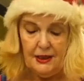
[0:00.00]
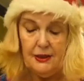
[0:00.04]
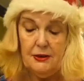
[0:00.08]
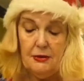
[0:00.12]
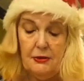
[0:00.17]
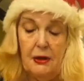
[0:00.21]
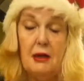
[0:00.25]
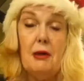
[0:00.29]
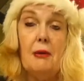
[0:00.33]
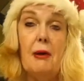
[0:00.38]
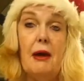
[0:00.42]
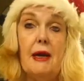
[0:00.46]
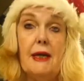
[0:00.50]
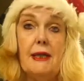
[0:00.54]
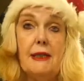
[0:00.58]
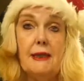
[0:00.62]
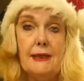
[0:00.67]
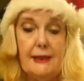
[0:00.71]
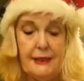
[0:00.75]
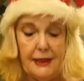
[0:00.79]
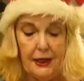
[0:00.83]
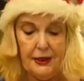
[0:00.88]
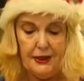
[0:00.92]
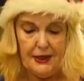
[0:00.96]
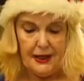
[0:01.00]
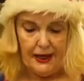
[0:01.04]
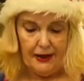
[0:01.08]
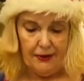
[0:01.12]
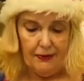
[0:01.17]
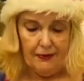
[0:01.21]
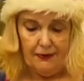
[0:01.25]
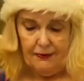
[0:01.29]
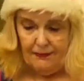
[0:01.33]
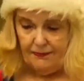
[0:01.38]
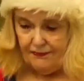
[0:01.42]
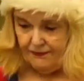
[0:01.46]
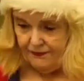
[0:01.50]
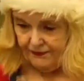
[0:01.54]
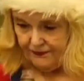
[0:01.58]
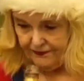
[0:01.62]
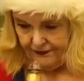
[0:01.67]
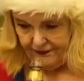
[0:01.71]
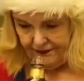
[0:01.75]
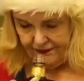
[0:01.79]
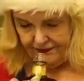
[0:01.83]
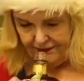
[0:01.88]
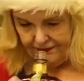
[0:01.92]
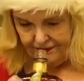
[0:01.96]
So anyway, it's done now.
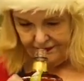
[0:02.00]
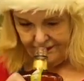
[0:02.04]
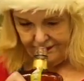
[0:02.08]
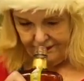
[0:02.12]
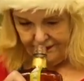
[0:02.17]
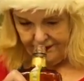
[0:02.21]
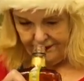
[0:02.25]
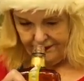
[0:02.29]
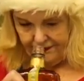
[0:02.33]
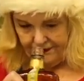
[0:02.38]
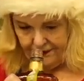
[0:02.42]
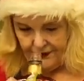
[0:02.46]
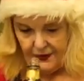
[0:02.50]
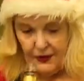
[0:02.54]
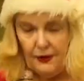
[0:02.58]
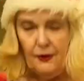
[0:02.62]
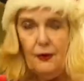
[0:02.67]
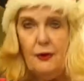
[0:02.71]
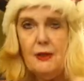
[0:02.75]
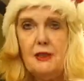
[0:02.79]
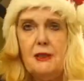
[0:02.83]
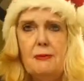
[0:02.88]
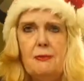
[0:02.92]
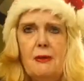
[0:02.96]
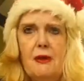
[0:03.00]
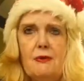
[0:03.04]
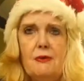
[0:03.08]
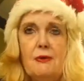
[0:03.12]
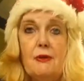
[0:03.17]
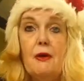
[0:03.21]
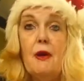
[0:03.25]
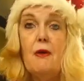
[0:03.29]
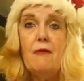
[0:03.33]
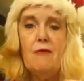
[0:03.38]
Oh, it smells